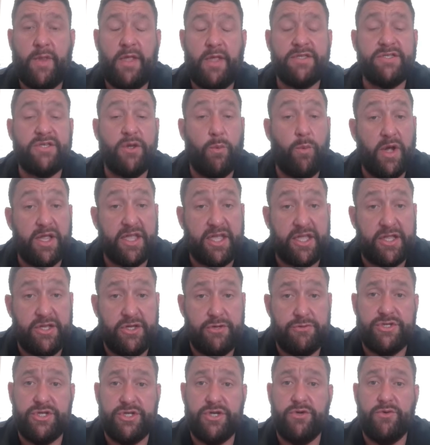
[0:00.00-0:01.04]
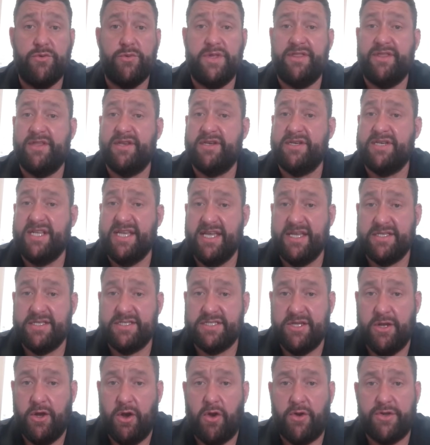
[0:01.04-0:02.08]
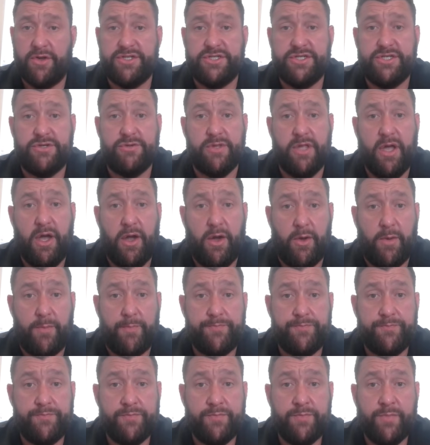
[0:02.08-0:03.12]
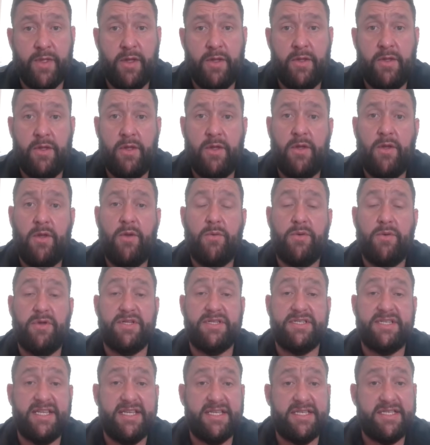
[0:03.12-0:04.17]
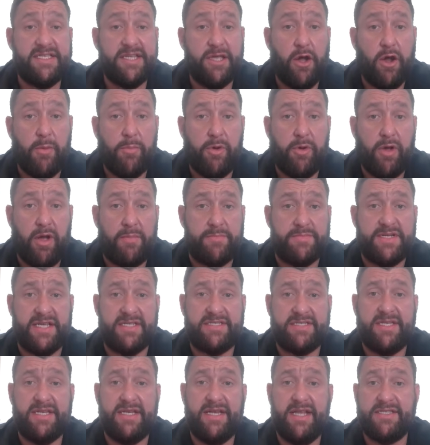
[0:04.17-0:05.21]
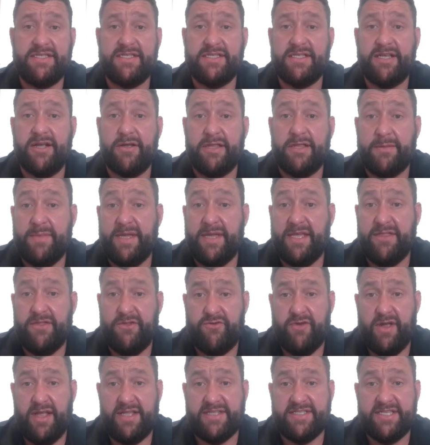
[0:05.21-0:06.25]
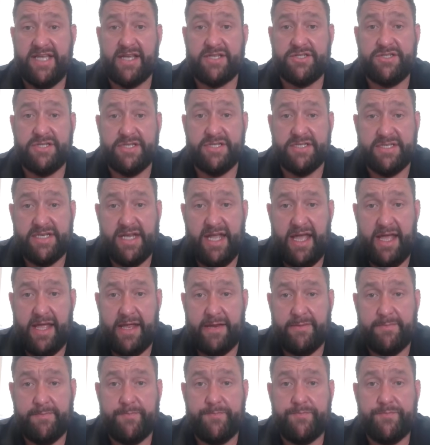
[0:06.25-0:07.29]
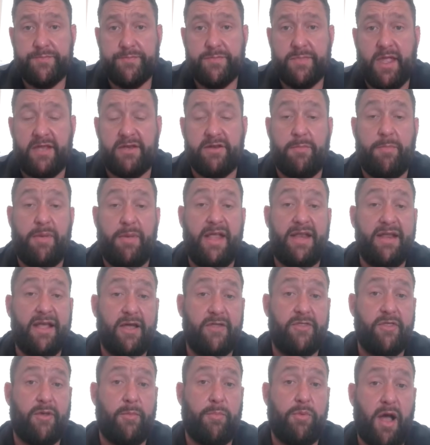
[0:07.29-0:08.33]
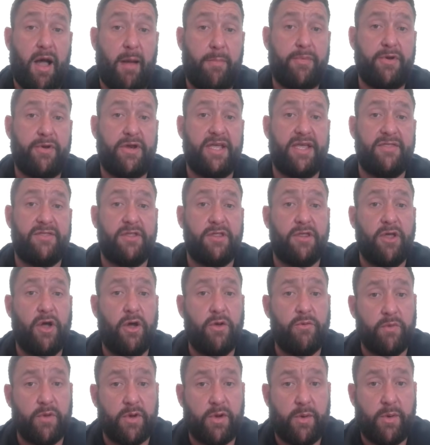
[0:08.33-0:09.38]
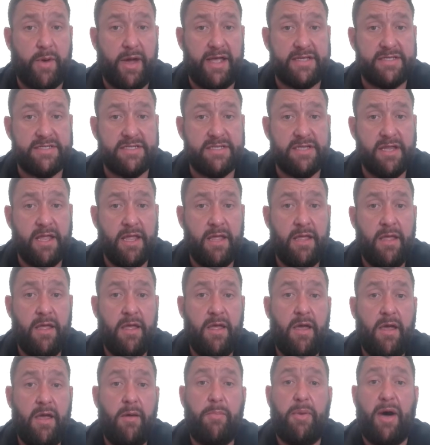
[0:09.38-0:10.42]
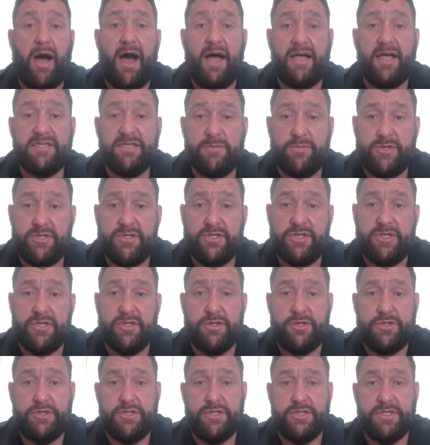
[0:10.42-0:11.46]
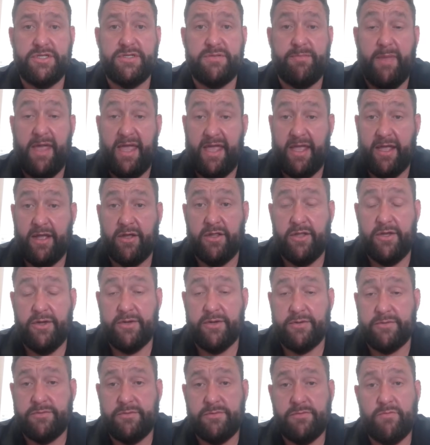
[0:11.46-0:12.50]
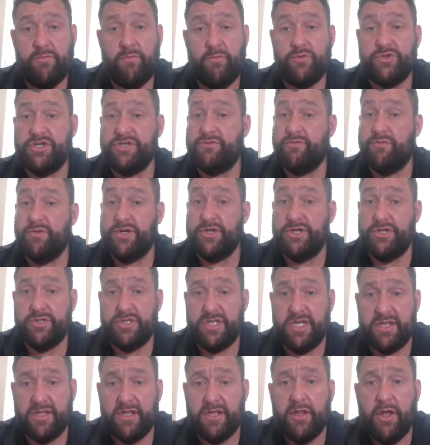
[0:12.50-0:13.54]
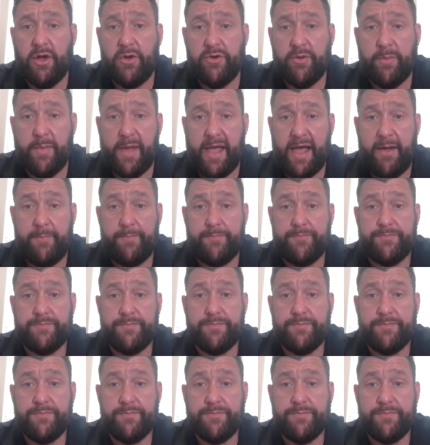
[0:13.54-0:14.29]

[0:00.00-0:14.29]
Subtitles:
So what can you do when the DSCR is too low? Well, a DSCR problem doesn't necessarily mean the transaction is dead. And depending on the property and the loan request, possible solutions may include just reducing the loan amount.